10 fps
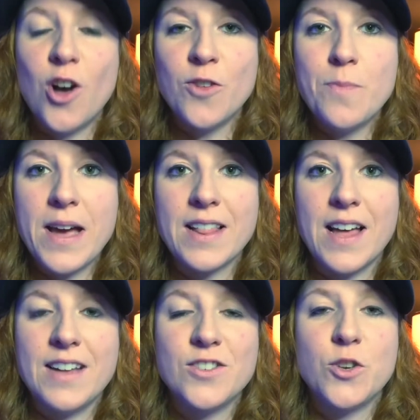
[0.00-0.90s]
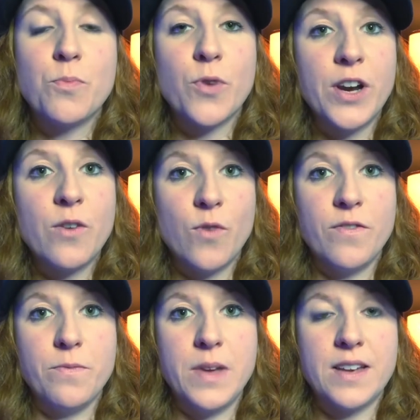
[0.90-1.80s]
all of my clients to print a
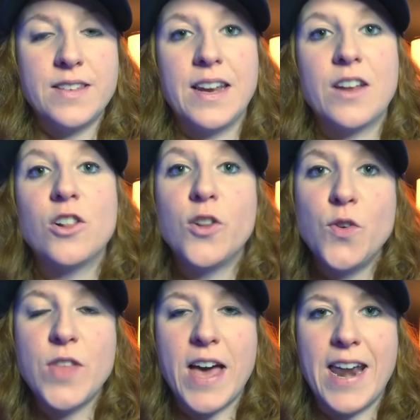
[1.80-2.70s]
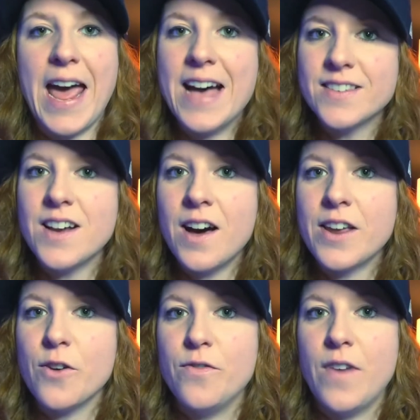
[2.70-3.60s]
rough mix and include that as an
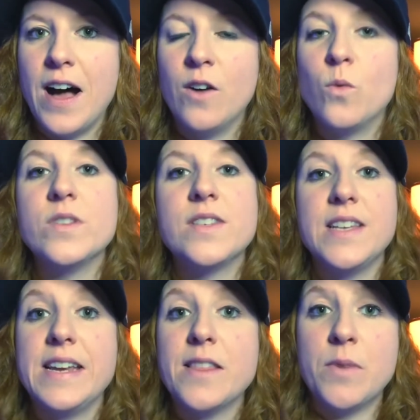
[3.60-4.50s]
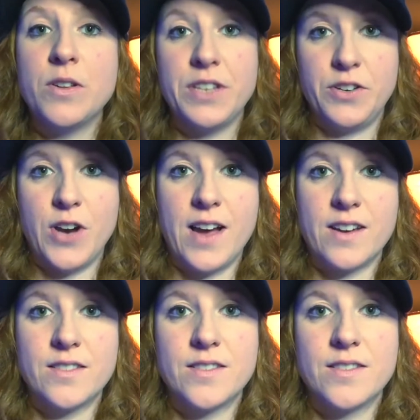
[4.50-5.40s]
audio file when sending the multitracks.